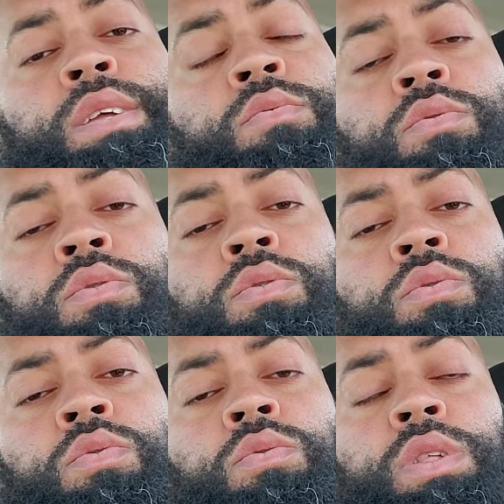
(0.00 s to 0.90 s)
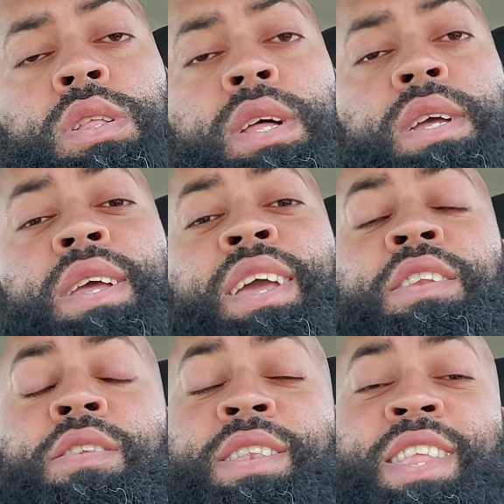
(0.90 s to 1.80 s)
Ooh, look like,
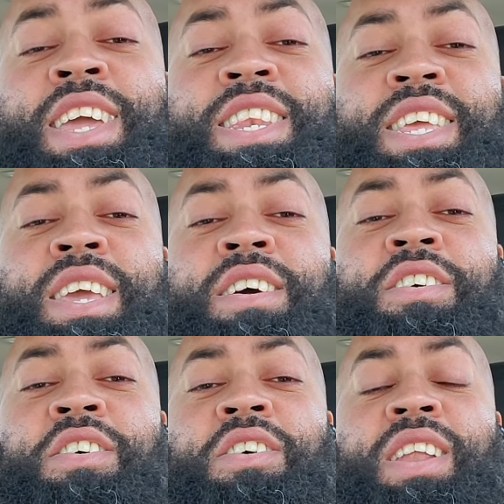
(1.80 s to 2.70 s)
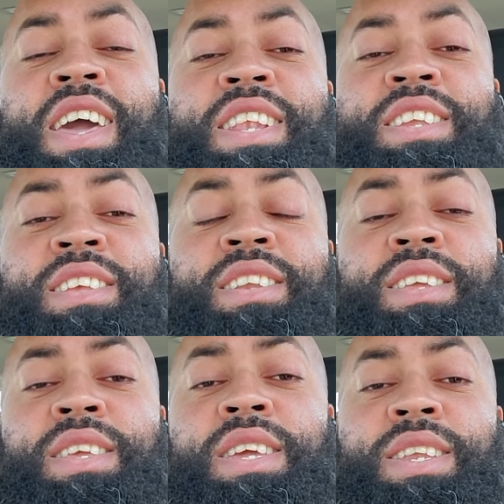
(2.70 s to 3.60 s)
and they did all that just to
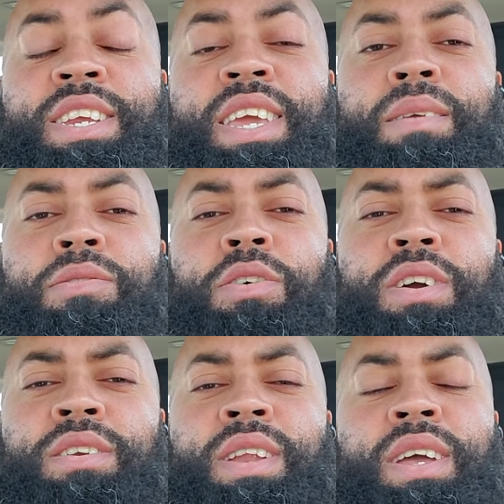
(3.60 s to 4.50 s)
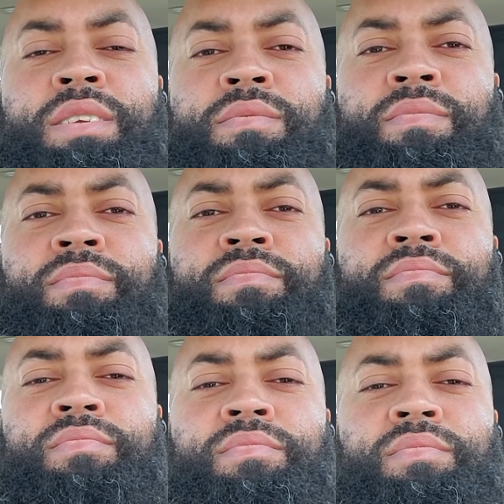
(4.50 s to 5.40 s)
get James Harden. Like,
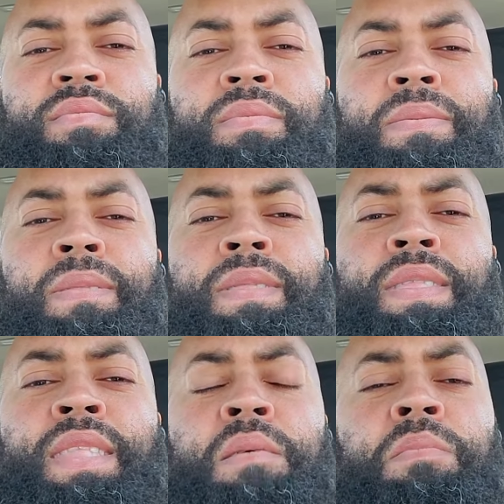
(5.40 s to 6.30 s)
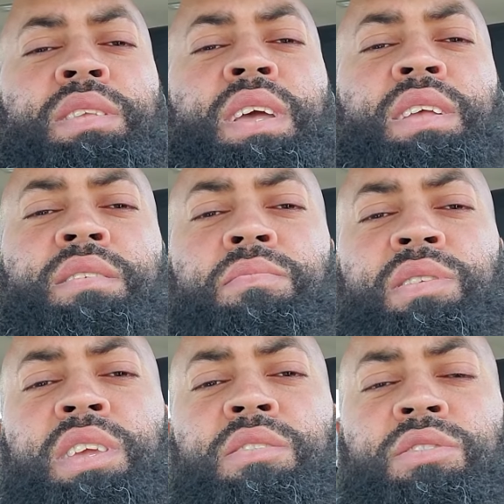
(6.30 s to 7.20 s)
they must got some
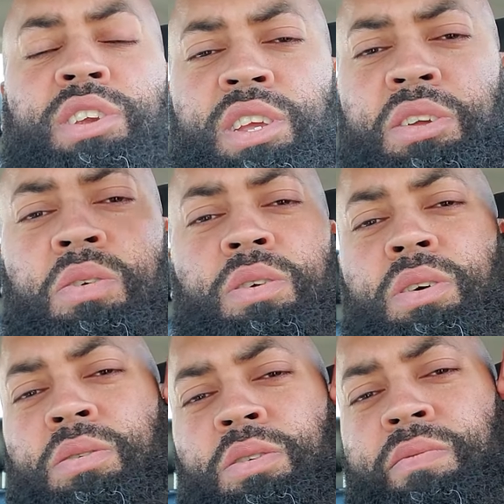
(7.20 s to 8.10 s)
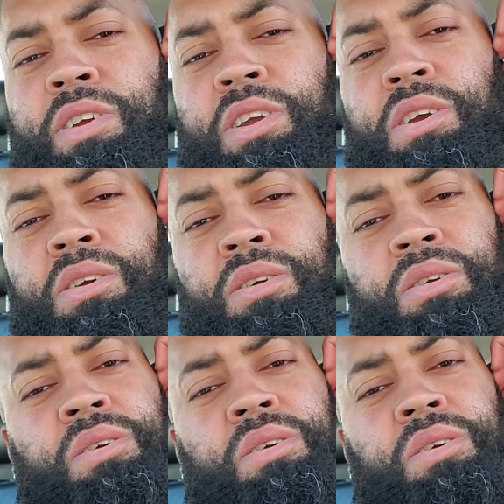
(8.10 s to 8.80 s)
secret shit going on over there.